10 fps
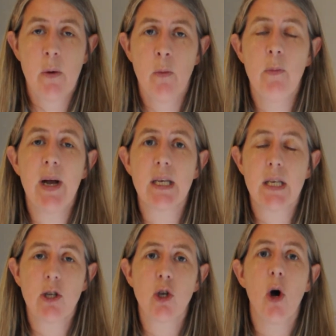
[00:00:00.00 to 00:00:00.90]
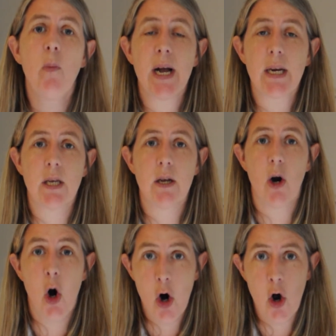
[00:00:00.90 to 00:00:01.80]
and Rebekah says, go back to
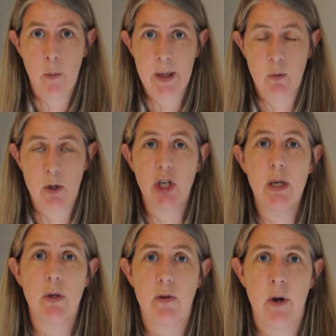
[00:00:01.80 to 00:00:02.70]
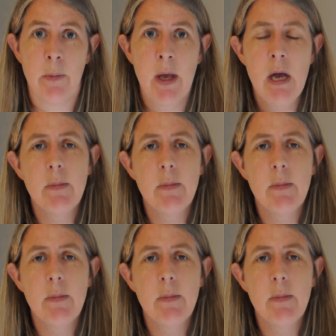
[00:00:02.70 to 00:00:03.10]
her homeland where she was from,